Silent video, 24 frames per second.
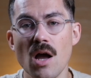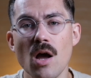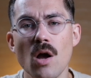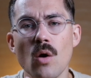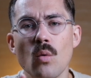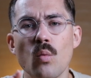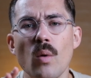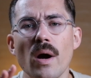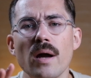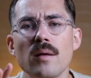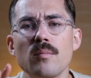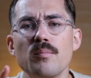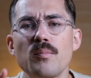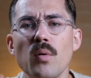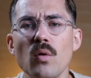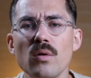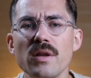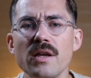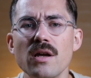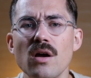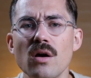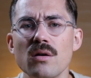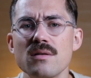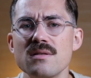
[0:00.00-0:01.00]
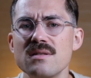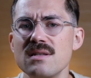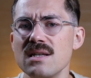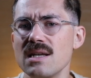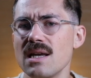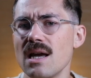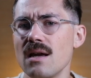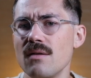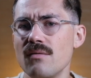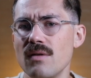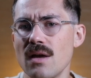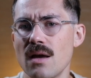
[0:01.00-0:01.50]
While Polygon
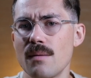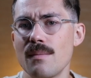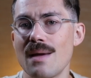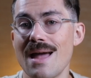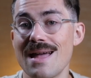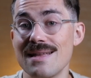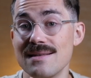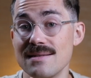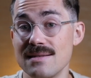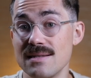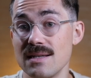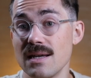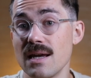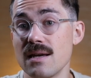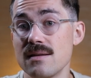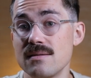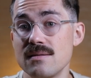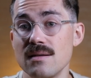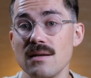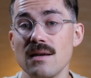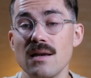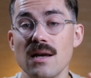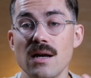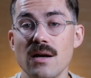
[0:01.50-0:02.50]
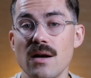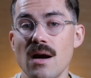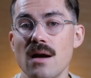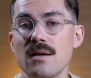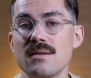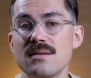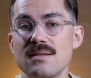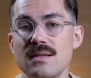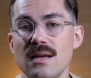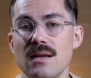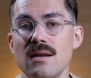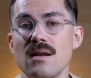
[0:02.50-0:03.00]
zkEVM and zkSync era
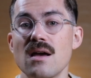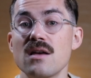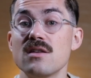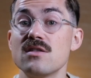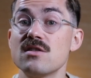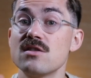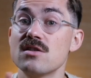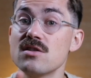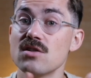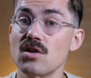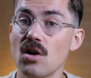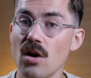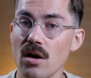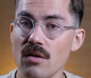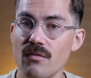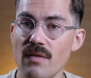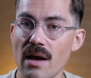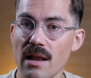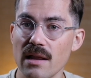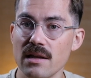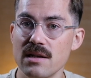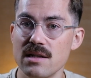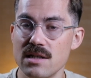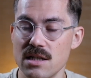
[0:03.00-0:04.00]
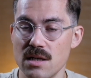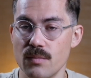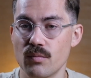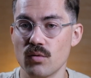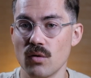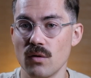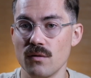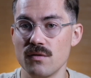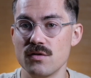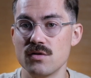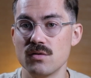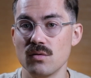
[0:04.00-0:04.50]
send snark validity
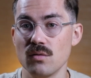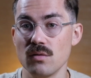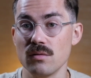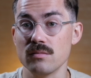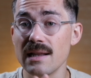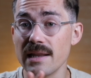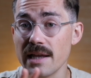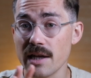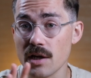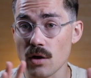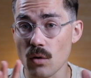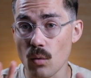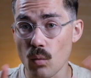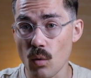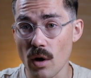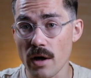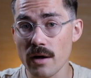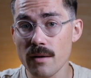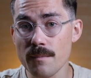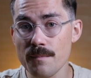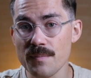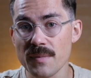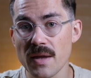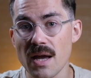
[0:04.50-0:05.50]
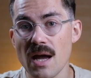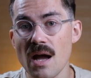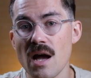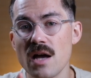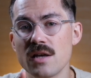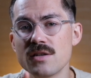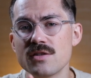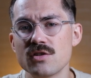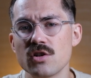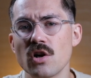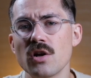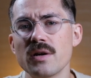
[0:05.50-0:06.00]
proofs to layer 1,
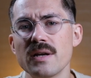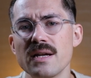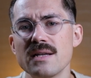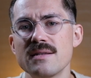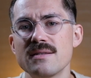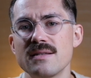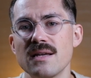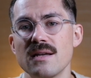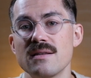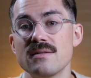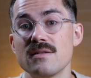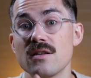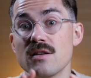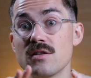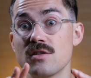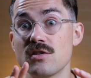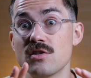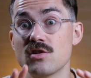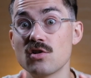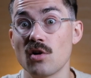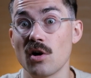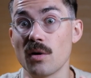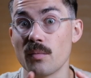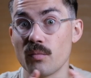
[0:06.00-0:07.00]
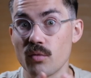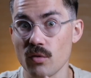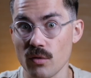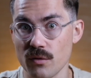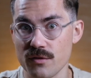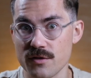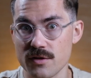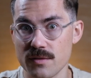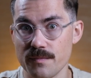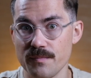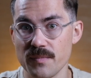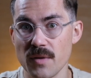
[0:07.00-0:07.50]
Starknet sends Stark
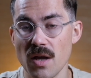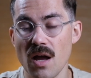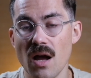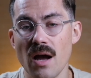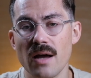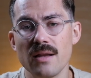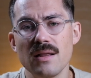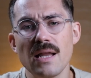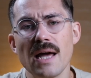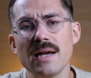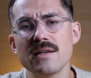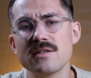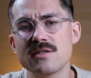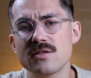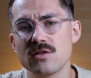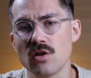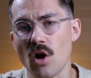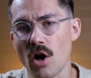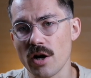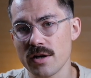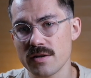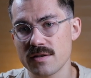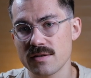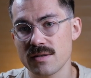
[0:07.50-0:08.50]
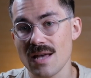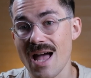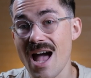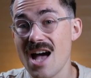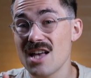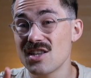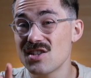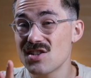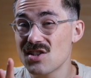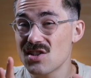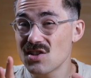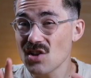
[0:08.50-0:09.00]
proofs. Unlike snarks,
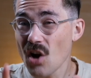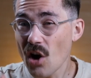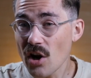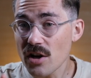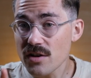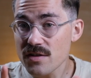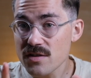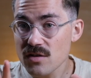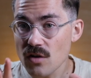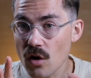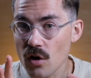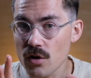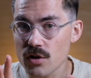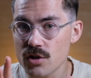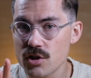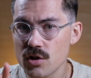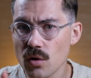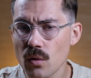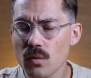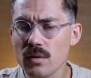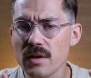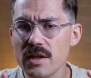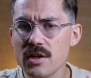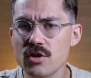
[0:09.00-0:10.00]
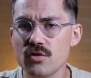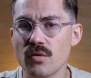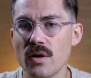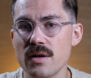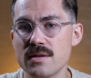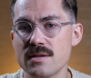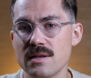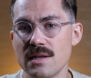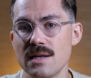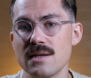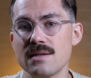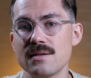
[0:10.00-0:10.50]
Starks are totally
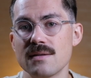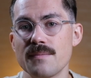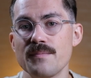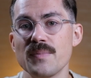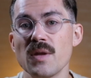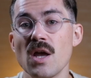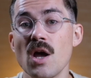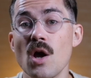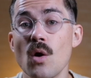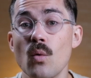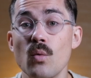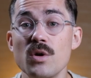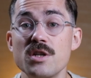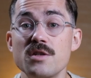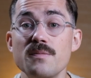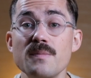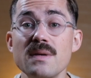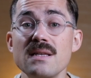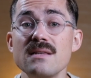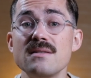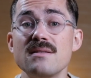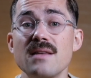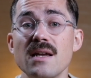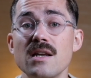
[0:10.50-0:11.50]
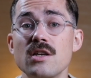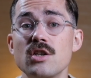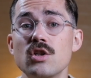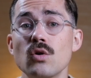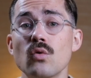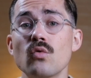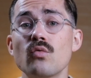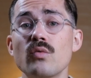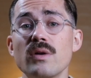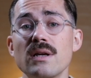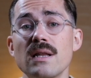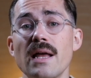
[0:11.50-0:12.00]
trustless, which means they
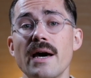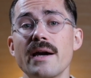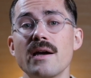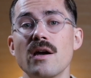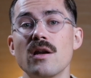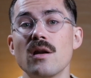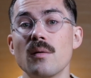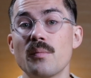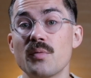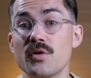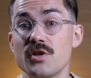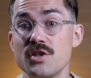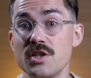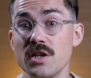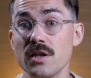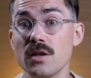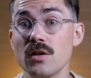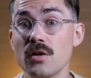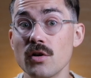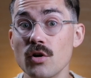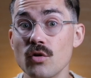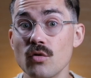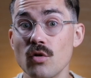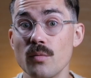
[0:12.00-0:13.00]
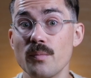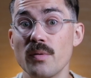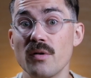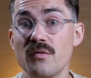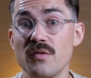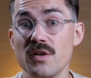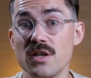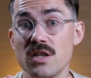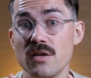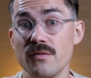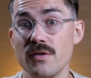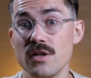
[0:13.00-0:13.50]
don't rely on a particular group of
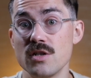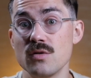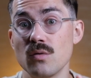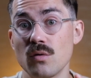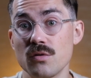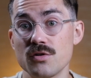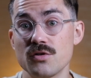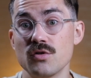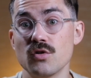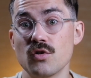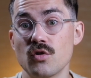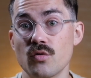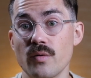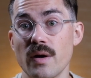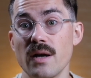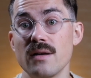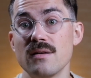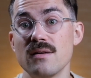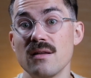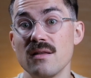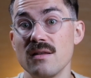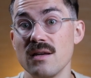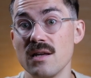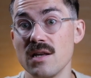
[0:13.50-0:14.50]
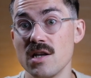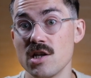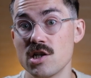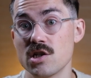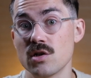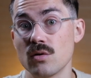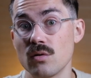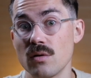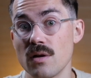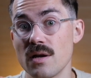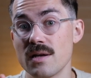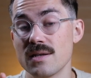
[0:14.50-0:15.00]
individuals to create the
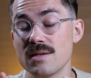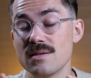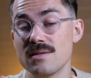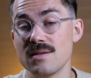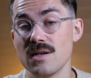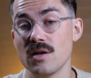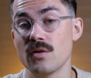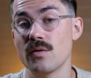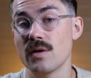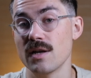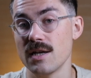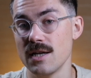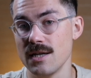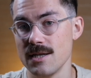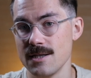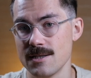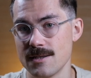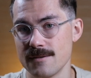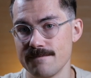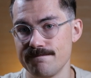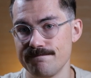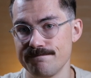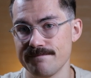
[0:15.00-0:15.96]
initial secret keys.